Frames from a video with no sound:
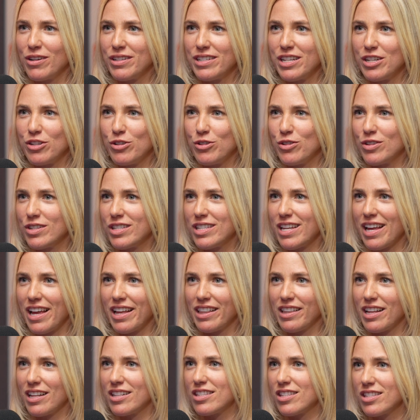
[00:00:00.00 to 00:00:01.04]
did you just say,
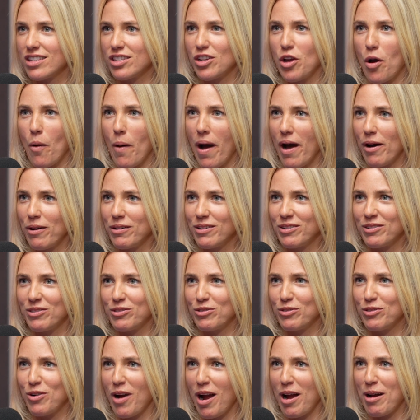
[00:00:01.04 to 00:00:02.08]
let's go out
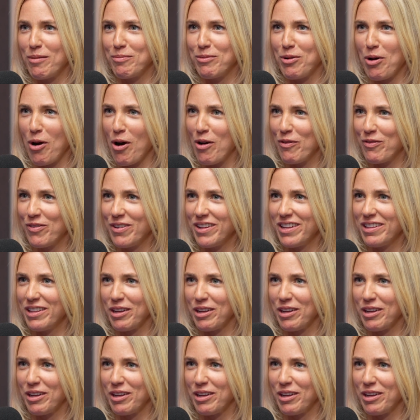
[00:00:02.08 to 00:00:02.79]
and grab coffee?